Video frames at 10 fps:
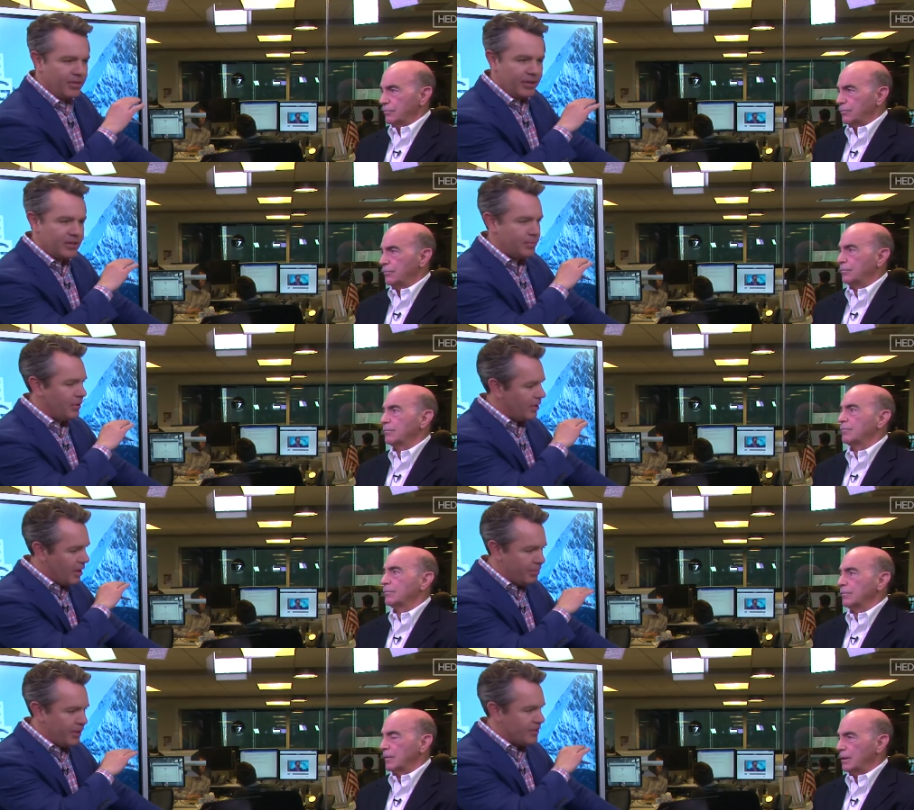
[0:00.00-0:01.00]
Speaker 1: thinks about
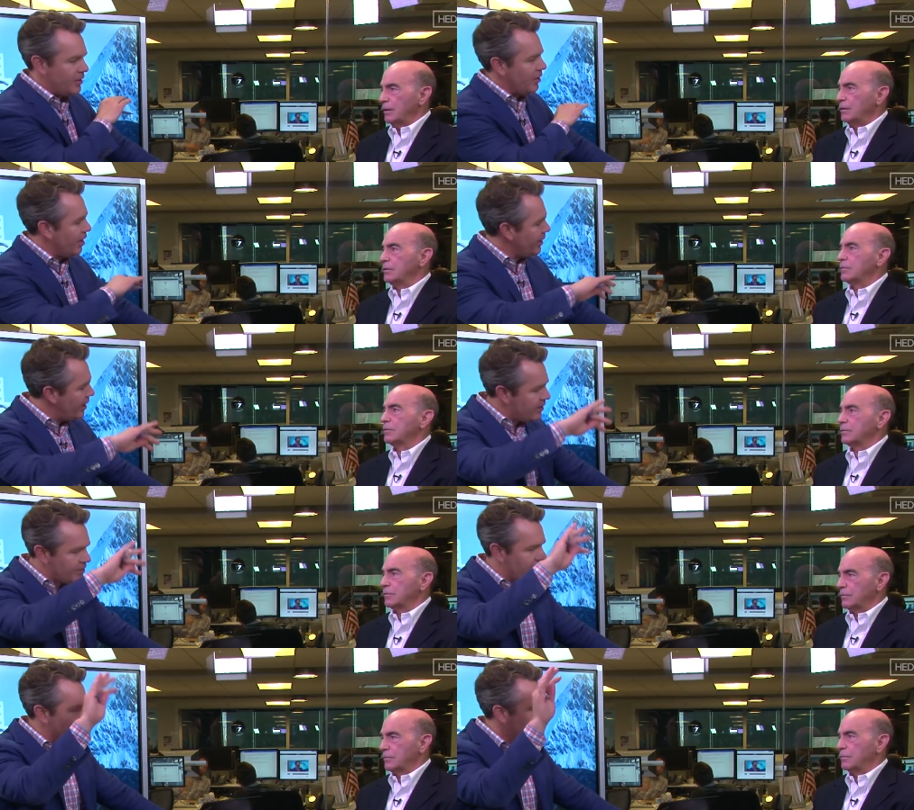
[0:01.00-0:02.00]
companies that are on that
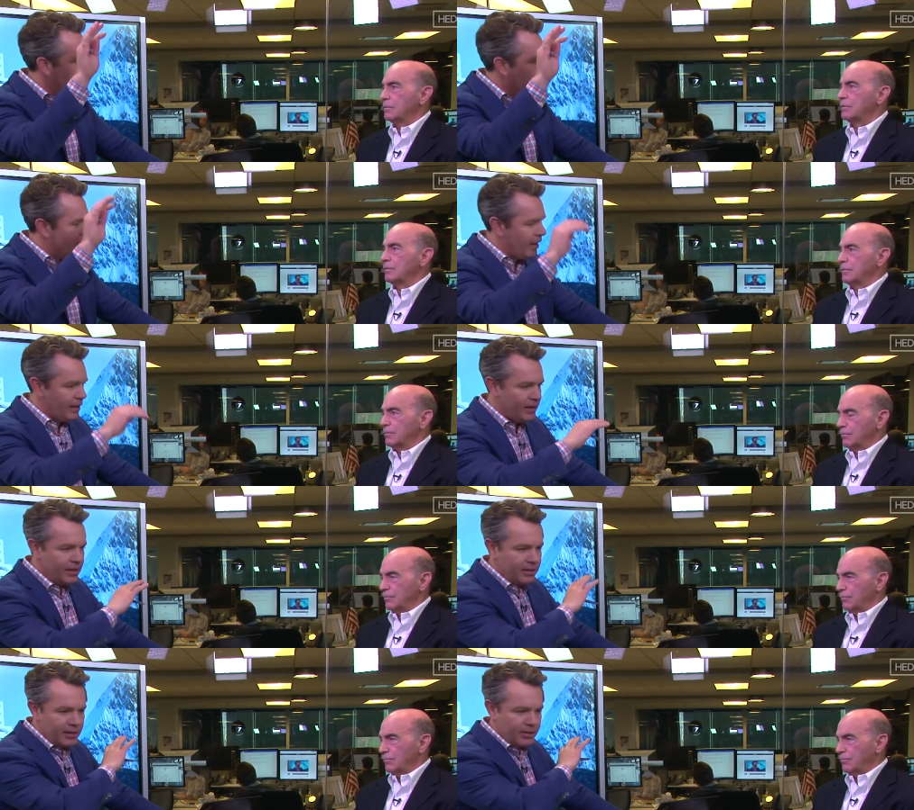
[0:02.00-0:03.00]
S curve. And
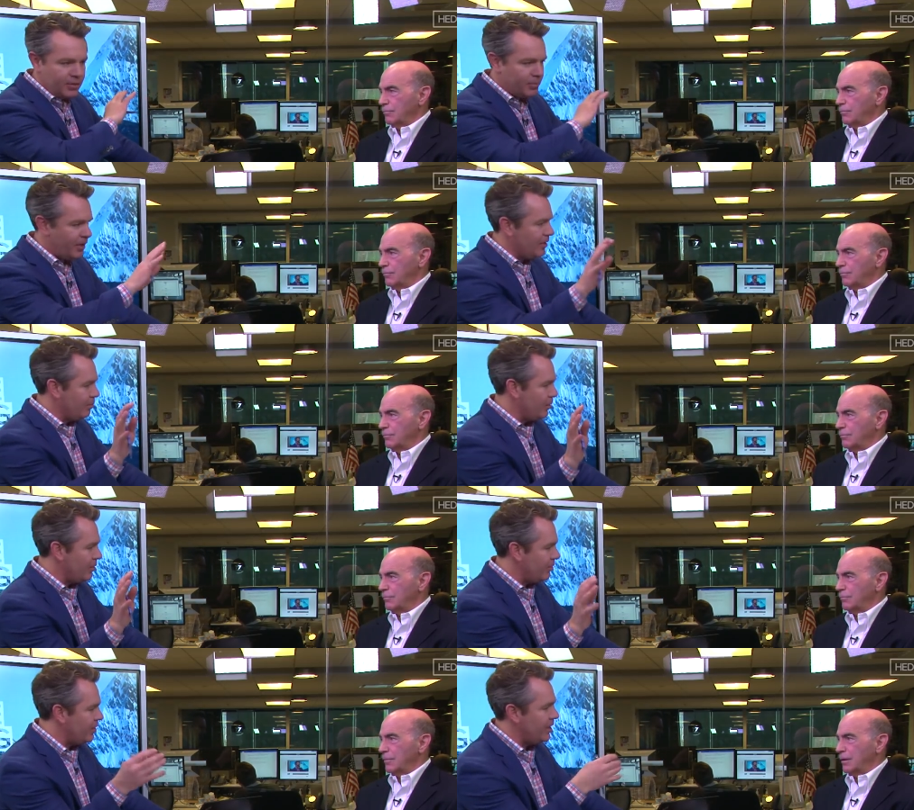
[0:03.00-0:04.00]
he explained it
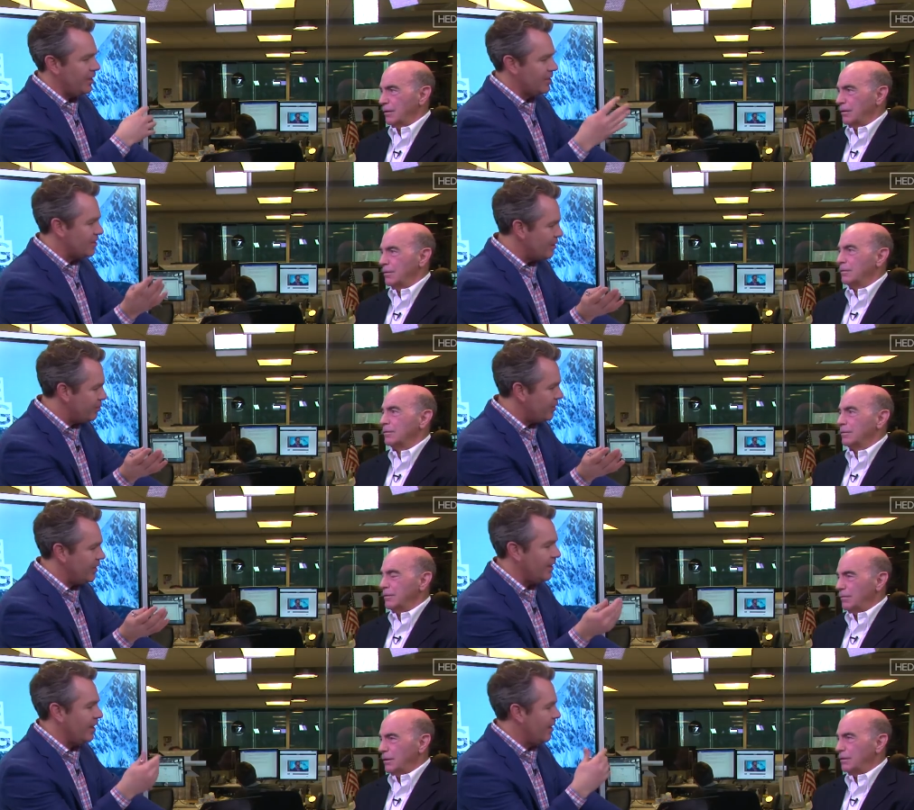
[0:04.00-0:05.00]
beautifully and
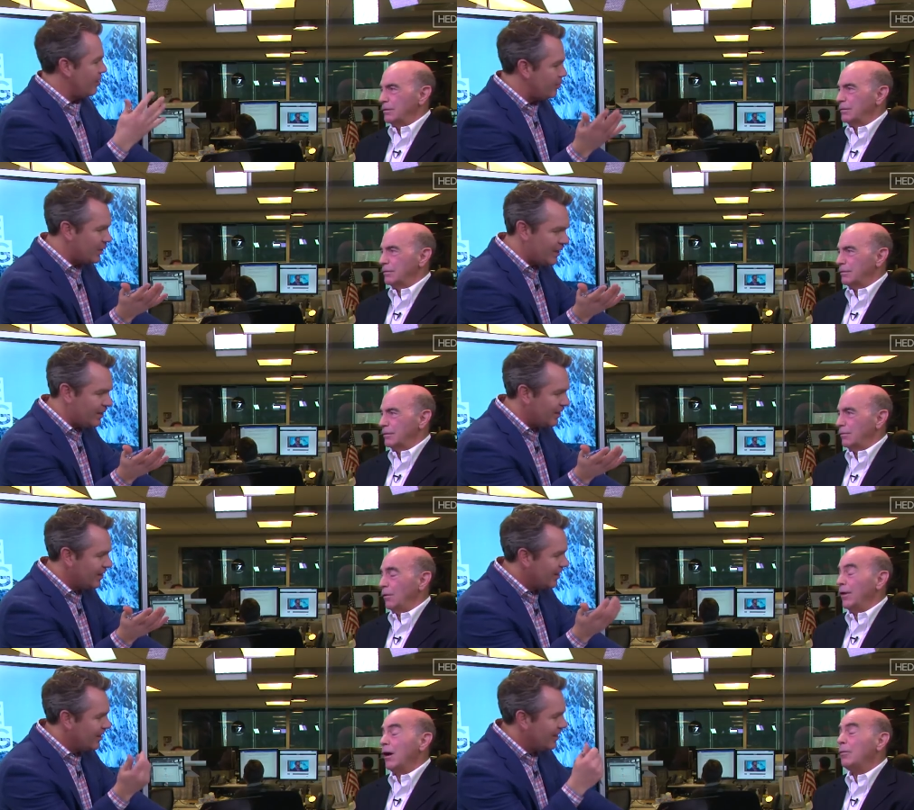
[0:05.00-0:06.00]
simply right. and humbly.
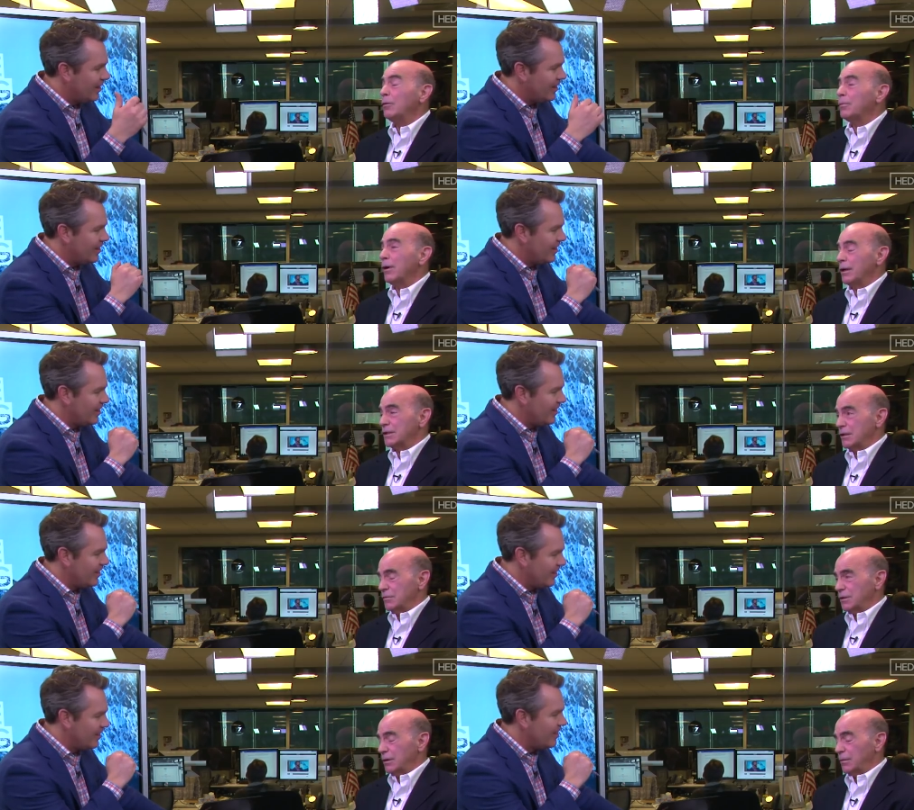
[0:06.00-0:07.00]
Speaker 2: Well, the humble part is
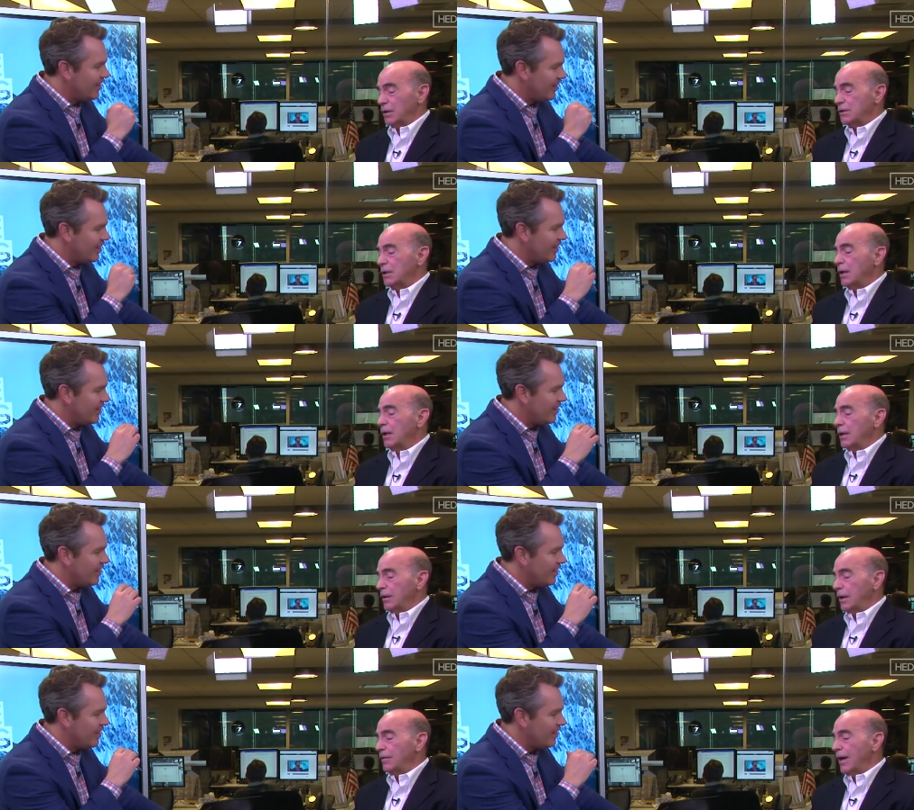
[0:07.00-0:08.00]
interesting because
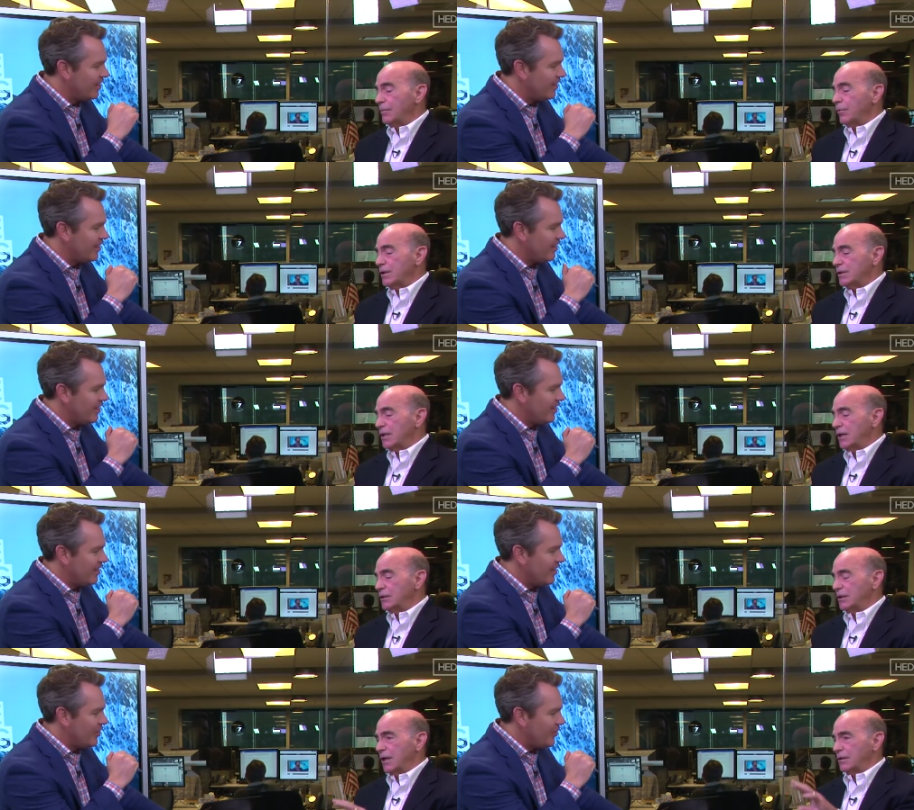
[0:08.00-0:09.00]
in, in, that
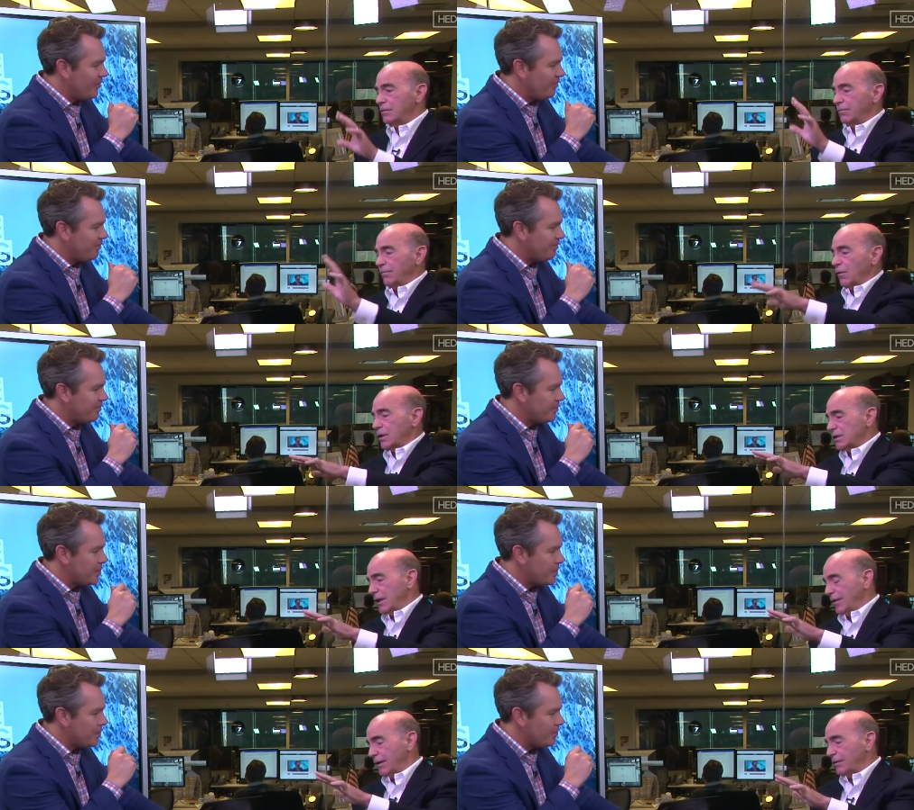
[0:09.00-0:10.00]
presentation, not to focus
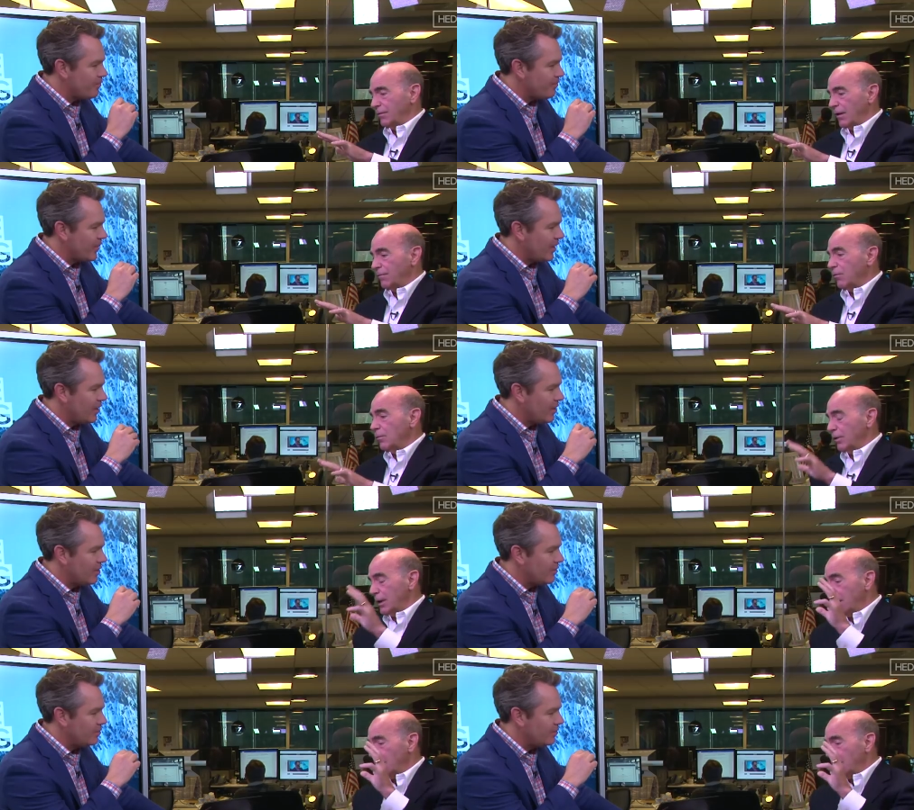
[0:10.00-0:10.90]
on that, that firm, but